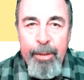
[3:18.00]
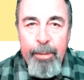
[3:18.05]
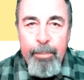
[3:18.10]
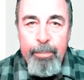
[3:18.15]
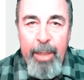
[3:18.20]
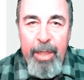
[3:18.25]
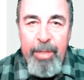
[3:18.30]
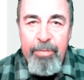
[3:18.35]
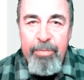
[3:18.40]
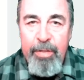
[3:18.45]

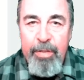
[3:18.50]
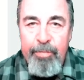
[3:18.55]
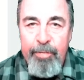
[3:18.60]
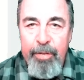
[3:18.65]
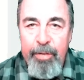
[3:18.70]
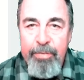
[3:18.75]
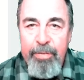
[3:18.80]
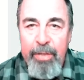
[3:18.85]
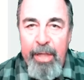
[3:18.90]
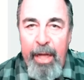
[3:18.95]
Paste the
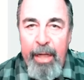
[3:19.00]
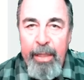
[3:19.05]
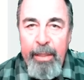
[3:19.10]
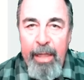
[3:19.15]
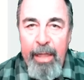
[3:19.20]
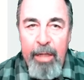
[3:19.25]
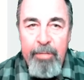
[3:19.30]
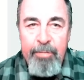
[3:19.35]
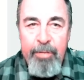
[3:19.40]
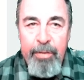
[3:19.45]
first line
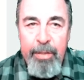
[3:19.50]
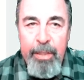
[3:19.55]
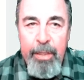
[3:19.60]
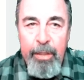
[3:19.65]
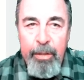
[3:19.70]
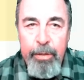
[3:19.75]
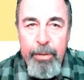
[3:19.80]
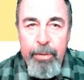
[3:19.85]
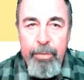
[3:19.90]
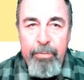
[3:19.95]
after the
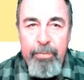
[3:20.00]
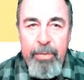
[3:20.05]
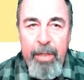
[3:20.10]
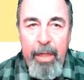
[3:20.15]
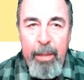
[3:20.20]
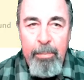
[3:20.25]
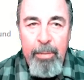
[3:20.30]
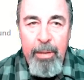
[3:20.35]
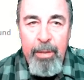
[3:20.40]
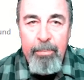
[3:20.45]
include
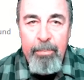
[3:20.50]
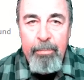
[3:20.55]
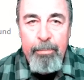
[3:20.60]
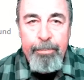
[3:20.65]
statement.